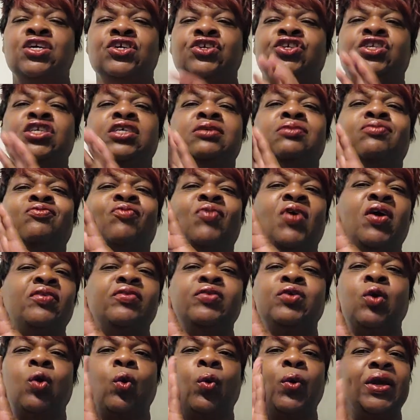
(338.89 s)
She's
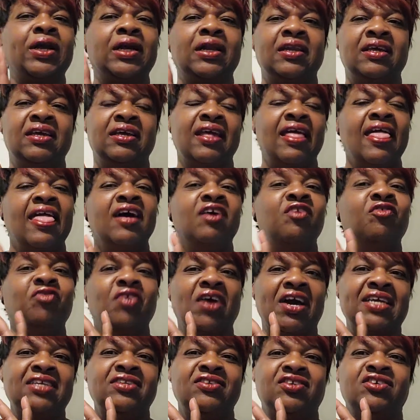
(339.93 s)
very quickly
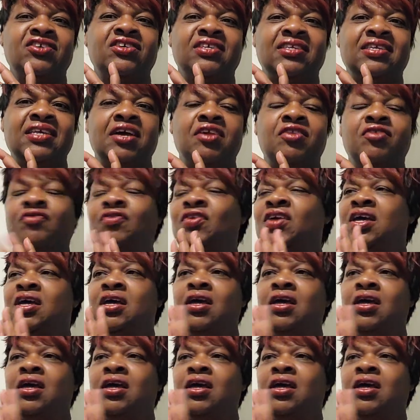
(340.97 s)
finds herself